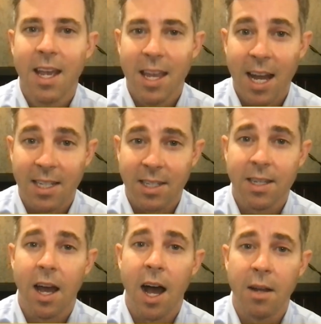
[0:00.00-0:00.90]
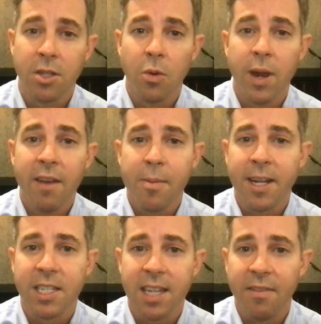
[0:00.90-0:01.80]
Yes. Uh, so we have
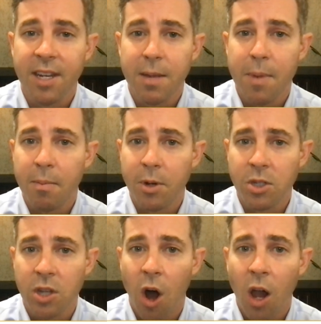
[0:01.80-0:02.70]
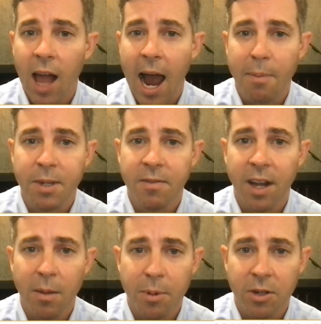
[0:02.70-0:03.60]
about seventy members, all app
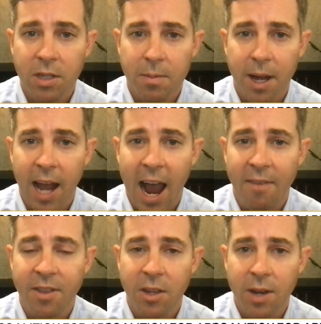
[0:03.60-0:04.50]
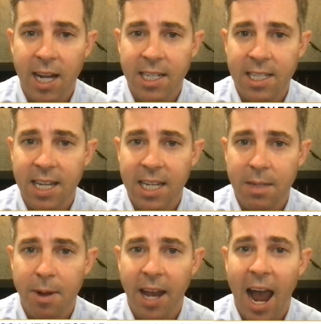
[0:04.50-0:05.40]
developers, about half in the United
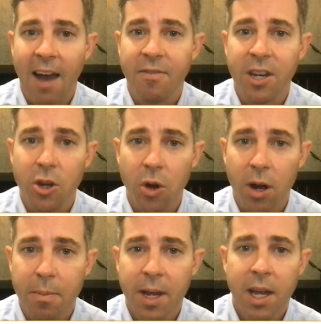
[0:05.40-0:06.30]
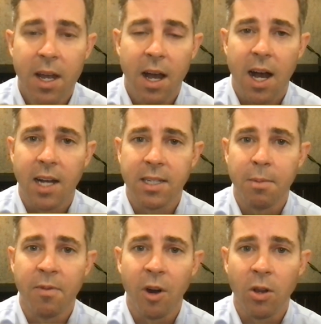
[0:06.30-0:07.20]
States, about half in Europe. Uh,
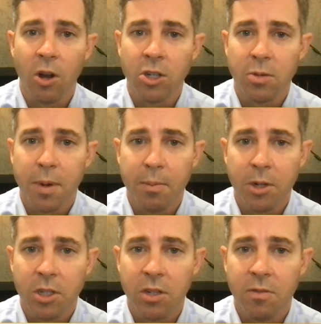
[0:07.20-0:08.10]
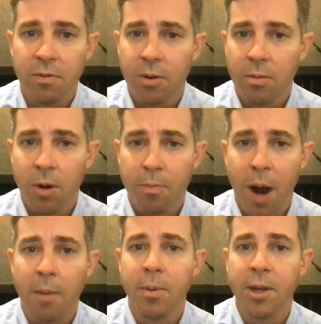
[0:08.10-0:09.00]
some of our larger members you've
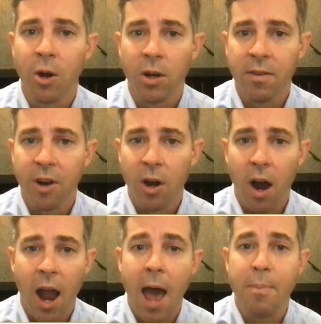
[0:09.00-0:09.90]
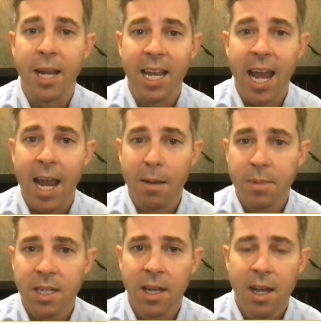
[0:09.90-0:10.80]
probably heard of are Epic
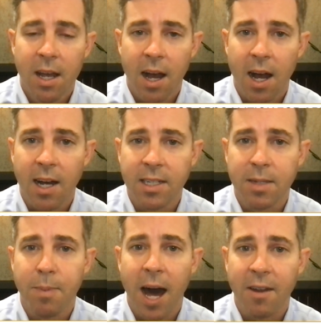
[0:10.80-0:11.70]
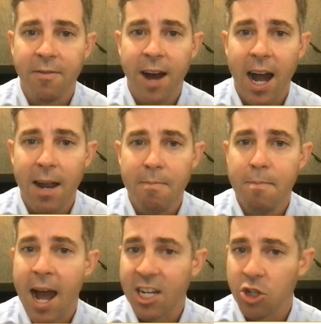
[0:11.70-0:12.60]
Games, uh, Spotify,
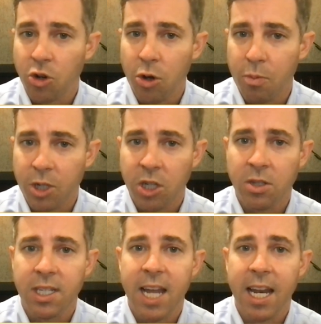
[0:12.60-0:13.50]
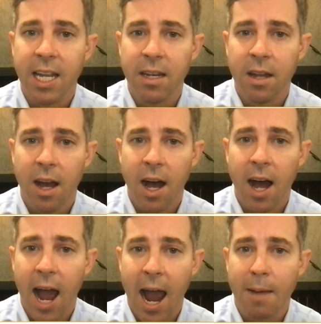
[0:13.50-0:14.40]
Match Group, which owns dating
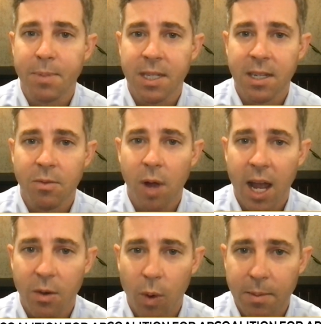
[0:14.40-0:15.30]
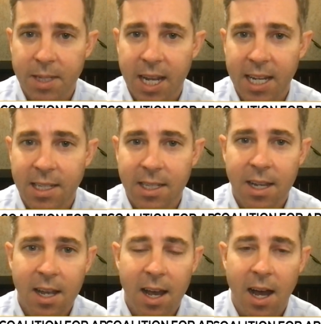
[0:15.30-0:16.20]
uh, apps and, and
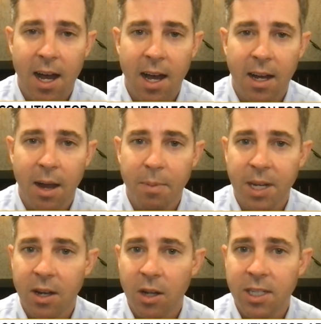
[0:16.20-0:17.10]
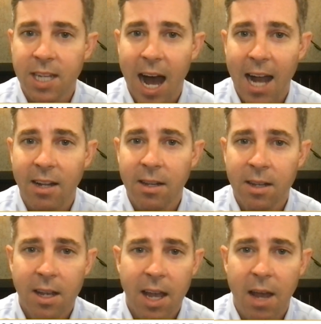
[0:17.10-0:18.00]
websites, uh, a company called
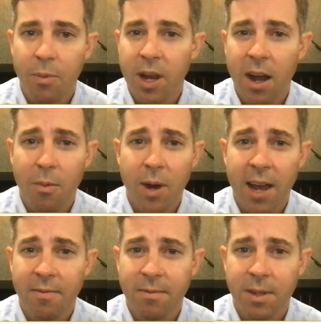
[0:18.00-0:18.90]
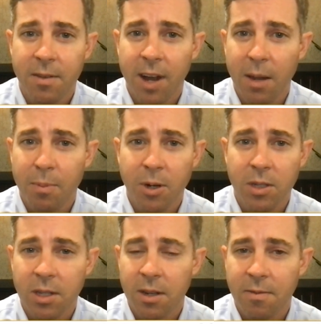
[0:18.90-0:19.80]
Tile. And we, we have
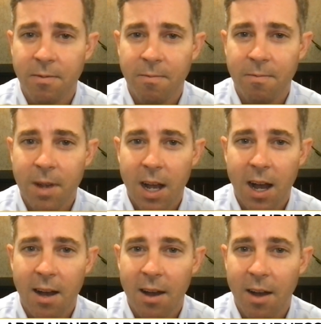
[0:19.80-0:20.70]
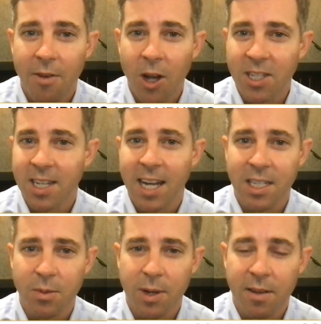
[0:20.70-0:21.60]
developers, you know, Uh, of all
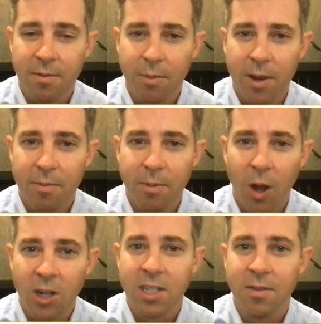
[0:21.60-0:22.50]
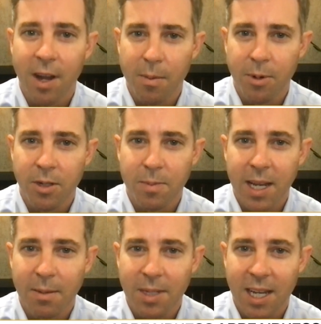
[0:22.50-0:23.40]
sizes. We have we have large developers,
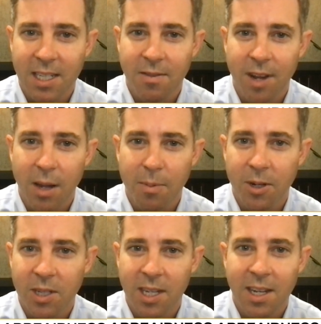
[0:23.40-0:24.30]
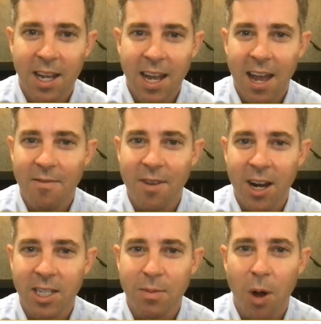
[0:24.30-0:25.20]
medium-sized developers, and and
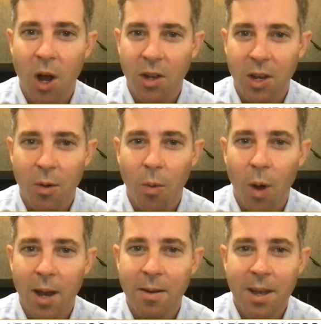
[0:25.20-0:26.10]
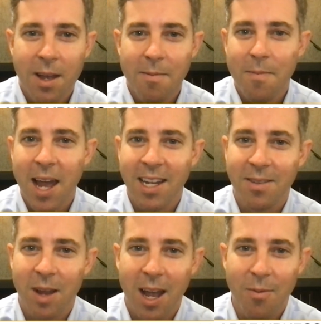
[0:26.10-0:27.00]
very small, you know, one man
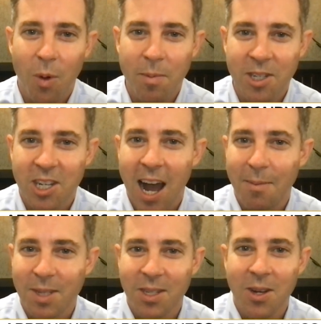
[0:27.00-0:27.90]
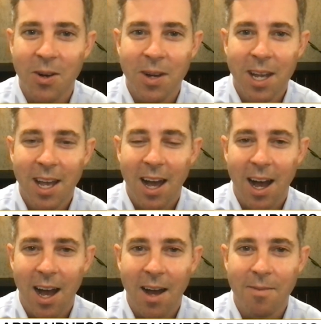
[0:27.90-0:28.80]
and, and woman shops. So
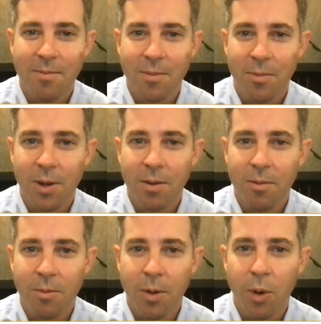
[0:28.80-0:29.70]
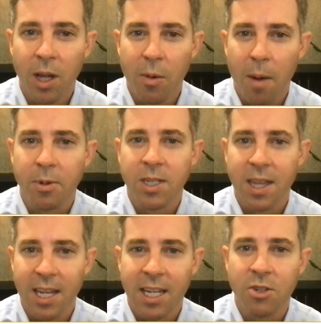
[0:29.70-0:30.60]
um, we we really
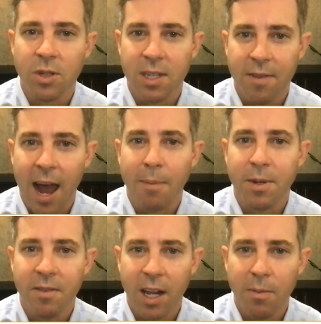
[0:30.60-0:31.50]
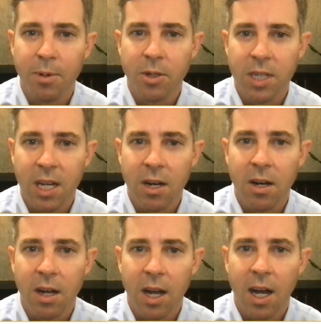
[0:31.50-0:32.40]
represent the interests of app developers
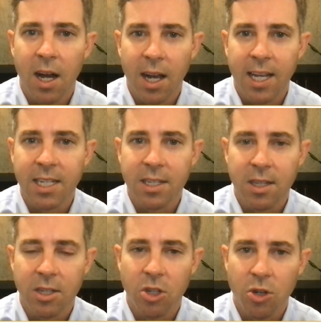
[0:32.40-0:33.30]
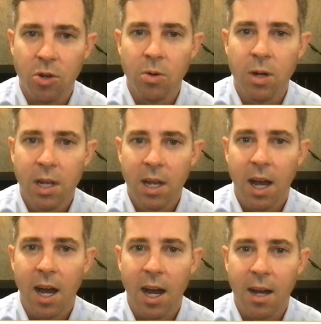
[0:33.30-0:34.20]
here uh, against the two
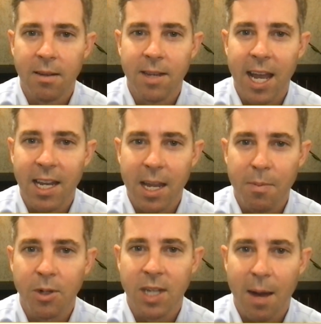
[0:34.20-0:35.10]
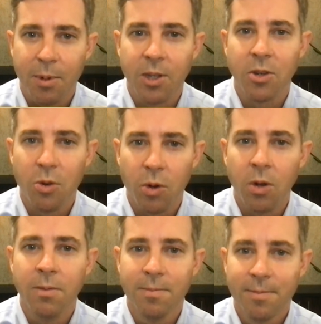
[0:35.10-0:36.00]
uh, gatekeepers, Apple and Google.